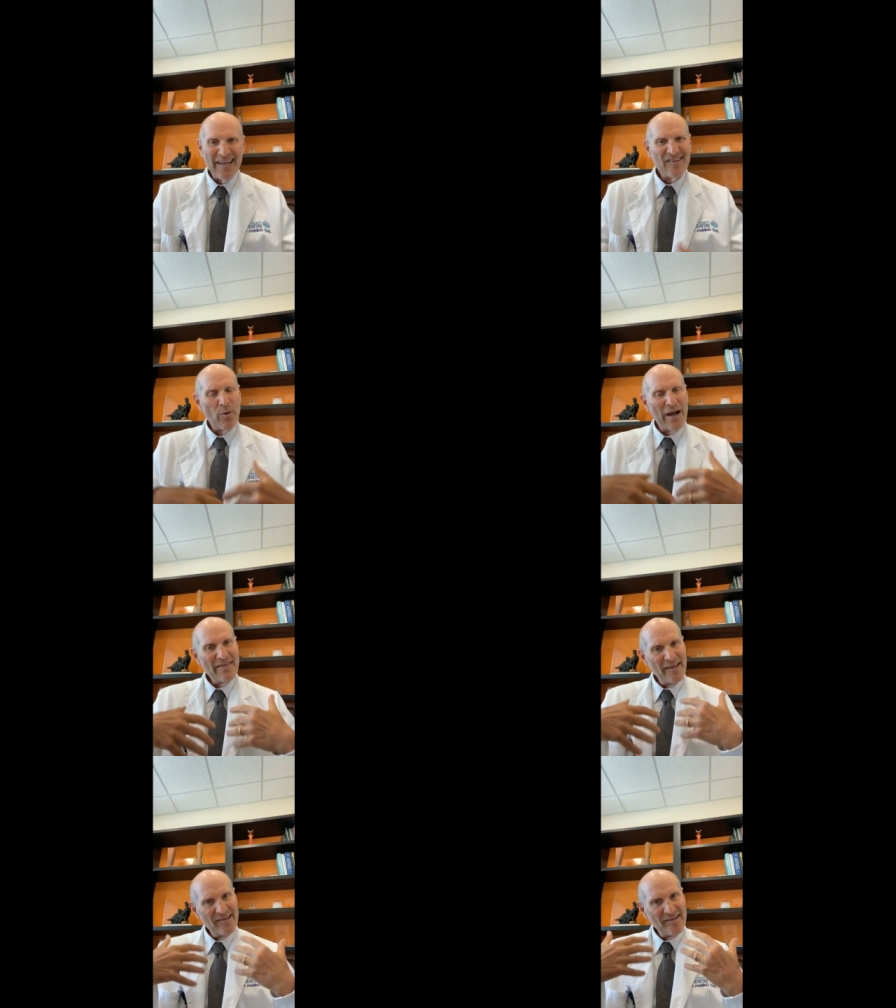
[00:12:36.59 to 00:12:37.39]
and that's
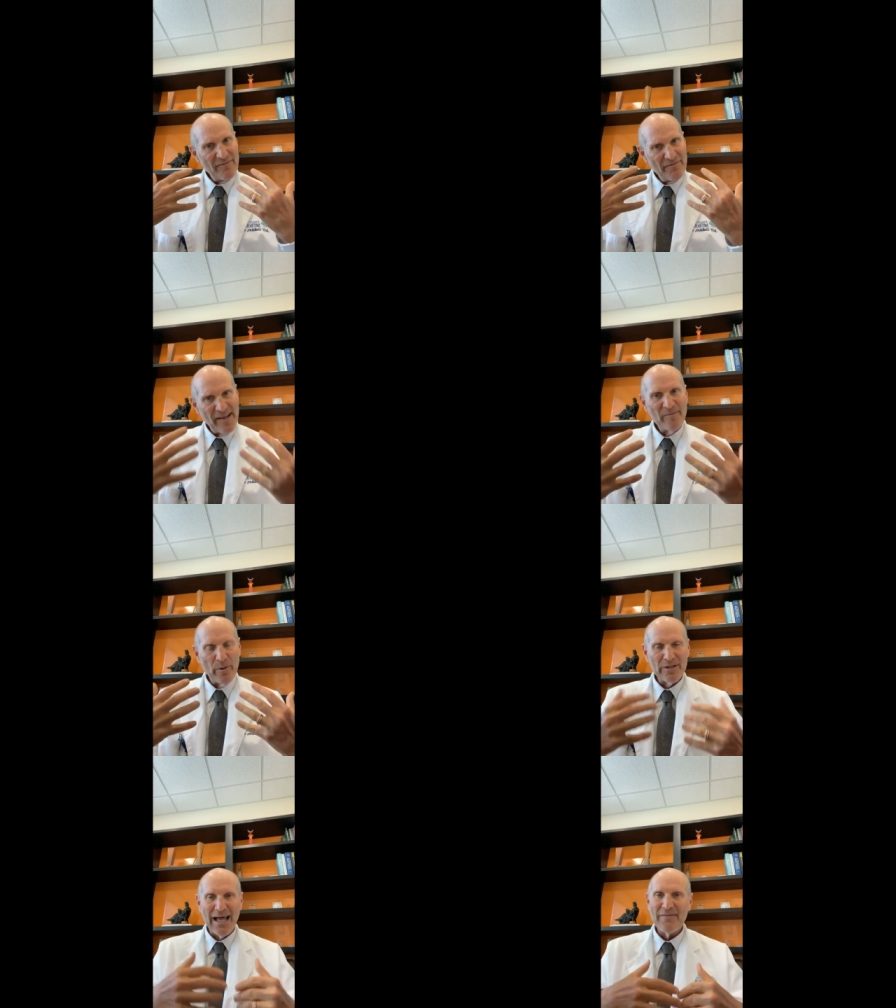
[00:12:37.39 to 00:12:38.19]
why this
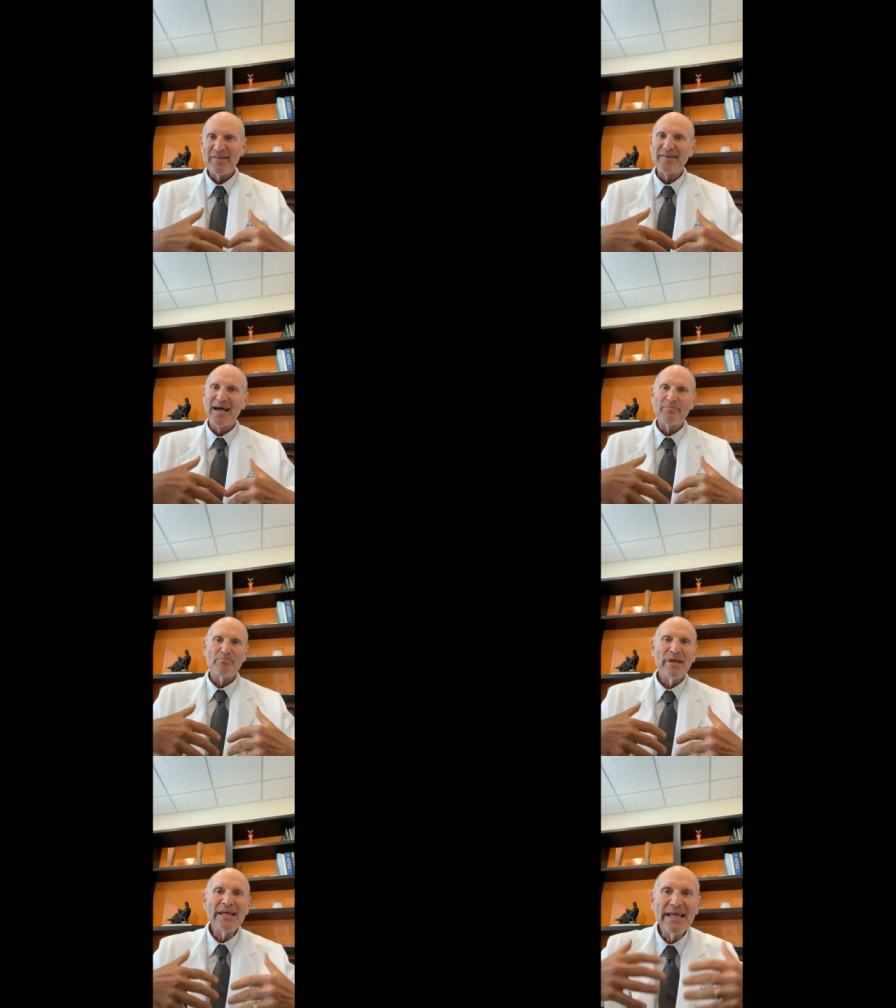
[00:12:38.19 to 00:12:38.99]
Facebook Live is
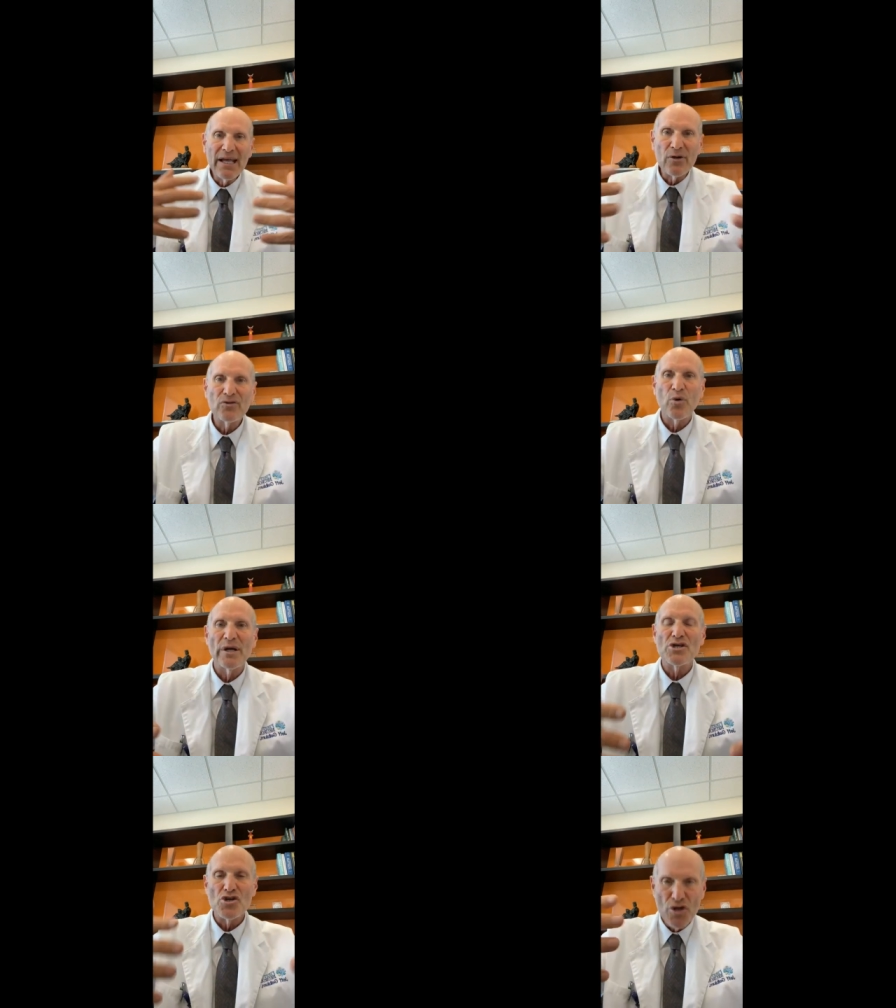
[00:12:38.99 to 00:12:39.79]
not being geared
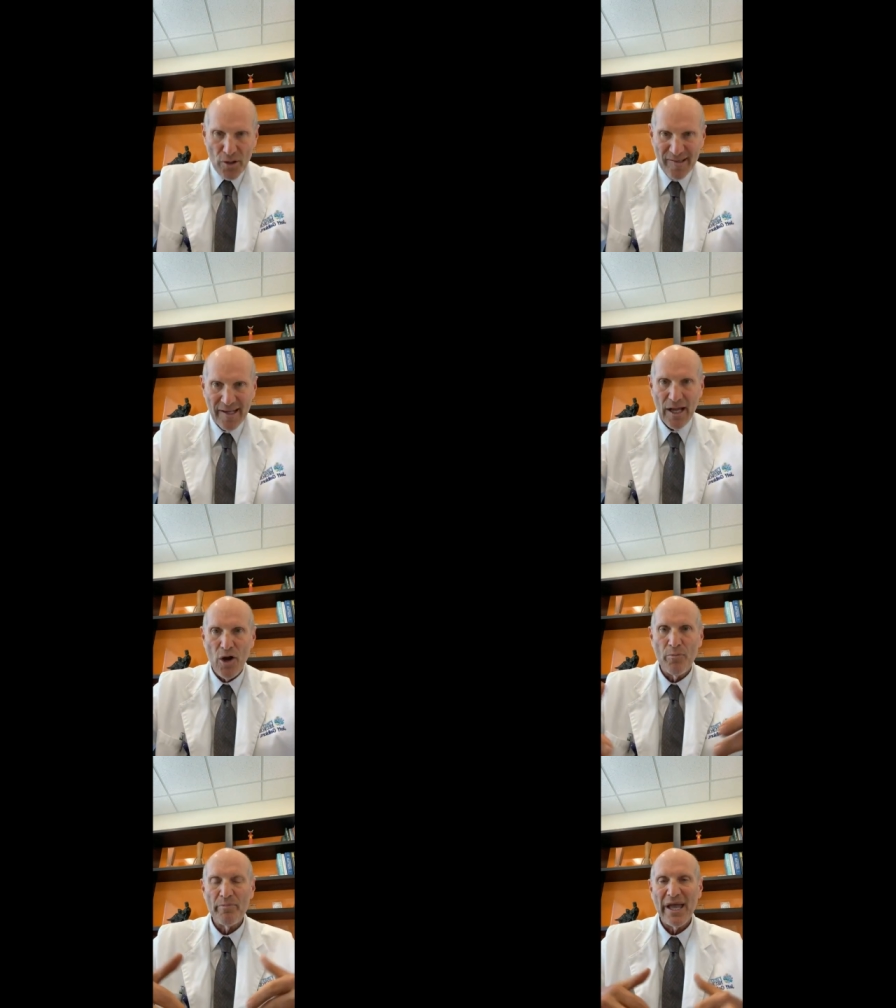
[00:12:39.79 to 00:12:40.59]
toward
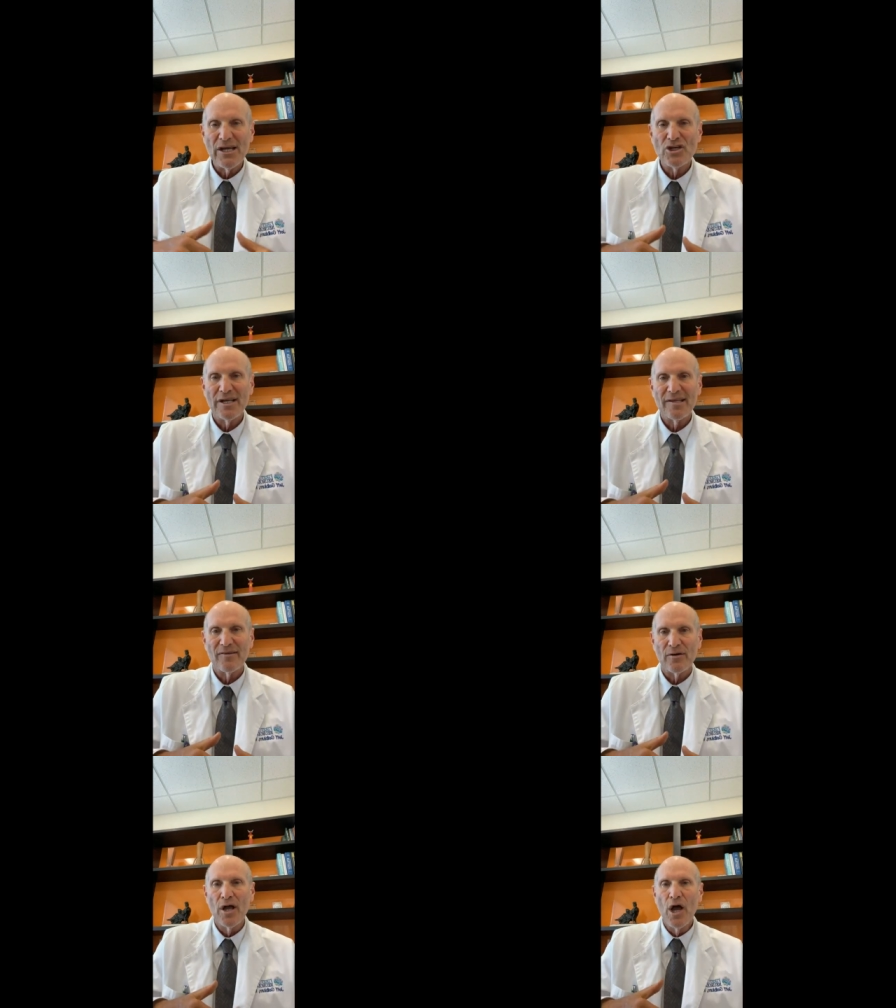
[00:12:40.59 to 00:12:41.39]
nursing home
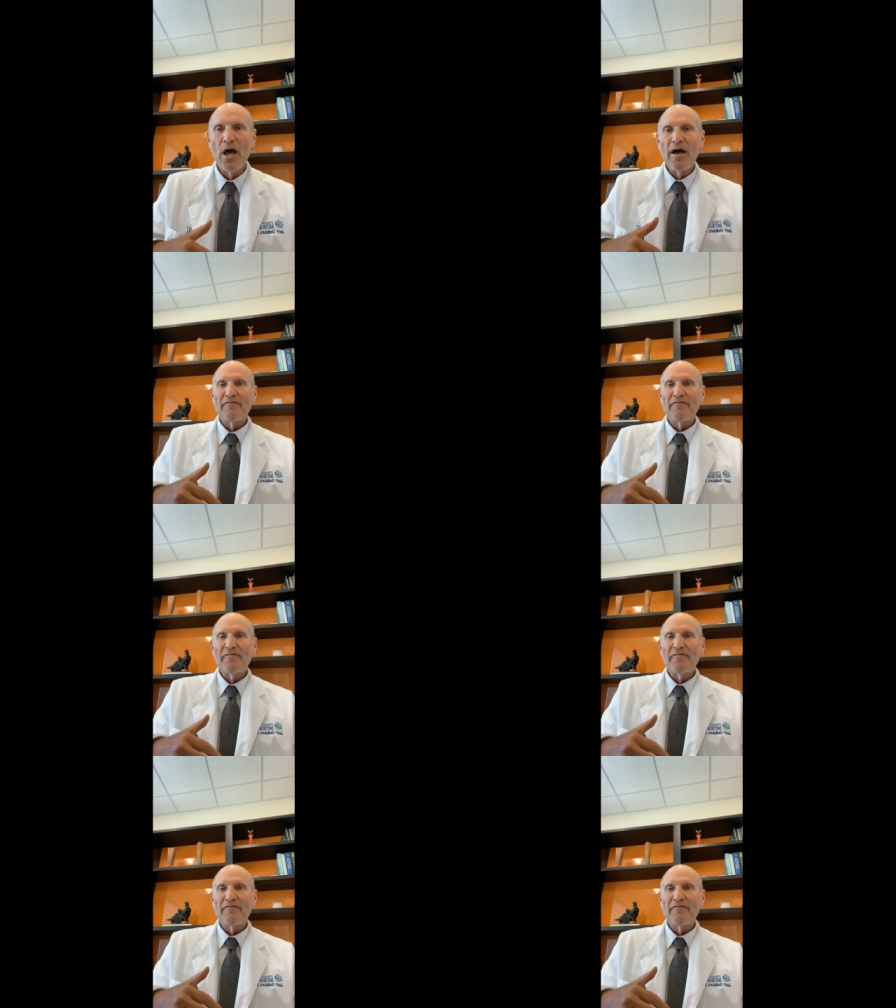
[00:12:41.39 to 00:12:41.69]
patients or